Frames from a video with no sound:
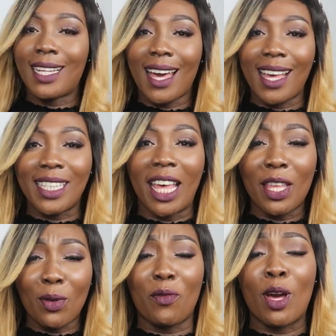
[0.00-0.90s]
Guys, I
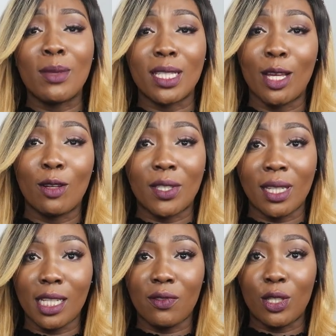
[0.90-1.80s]
think we have come to the end of
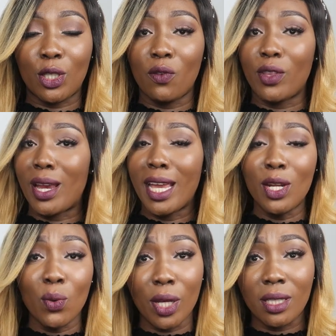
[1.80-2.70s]
today's video. If there are
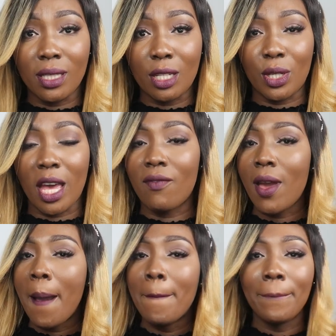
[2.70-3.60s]
any questions that you have,
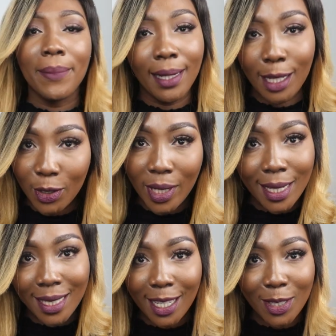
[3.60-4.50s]
please don't
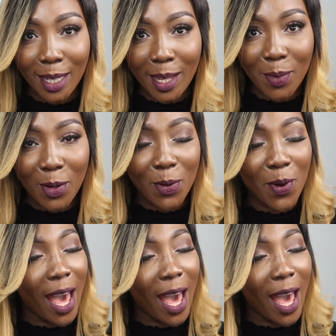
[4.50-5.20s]
hesitate to let me know.